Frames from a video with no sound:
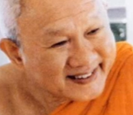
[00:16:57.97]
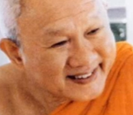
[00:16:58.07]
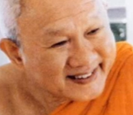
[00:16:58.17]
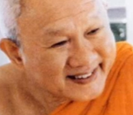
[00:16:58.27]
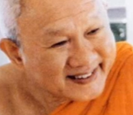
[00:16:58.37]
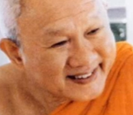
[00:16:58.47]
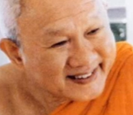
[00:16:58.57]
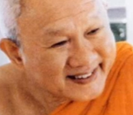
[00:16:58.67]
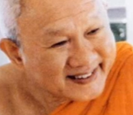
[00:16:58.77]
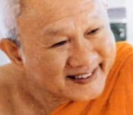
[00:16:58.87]

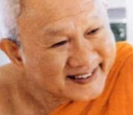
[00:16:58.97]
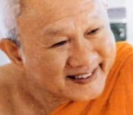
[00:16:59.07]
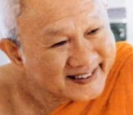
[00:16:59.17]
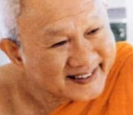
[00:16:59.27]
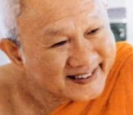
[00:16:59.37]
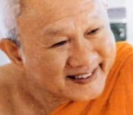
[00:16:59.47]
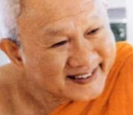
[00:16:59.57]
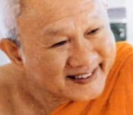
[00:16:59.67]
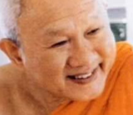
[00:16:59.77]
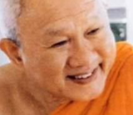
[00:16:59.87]

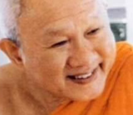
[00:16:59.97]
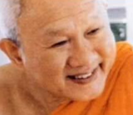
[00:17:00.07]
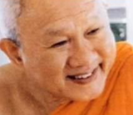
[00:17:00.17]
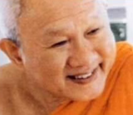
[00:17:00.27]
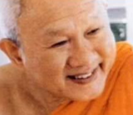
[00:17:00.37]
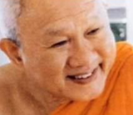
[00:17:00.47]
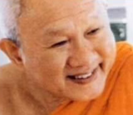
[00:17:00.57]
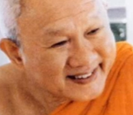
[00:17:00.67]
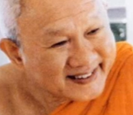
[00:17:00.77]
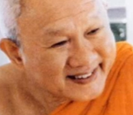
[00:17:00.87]

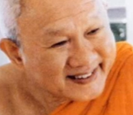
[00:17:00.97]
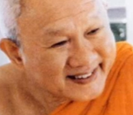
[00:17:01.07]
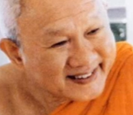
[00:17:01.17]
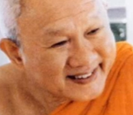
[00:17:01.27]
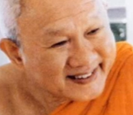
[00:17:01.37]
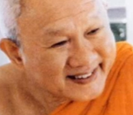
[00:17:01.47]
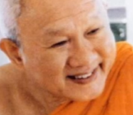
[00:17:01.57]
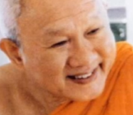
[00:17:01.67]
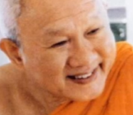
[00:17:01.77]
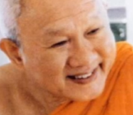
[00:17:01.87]

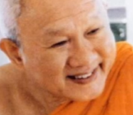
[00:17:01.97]
The face doesn't move, so there is nothing to read.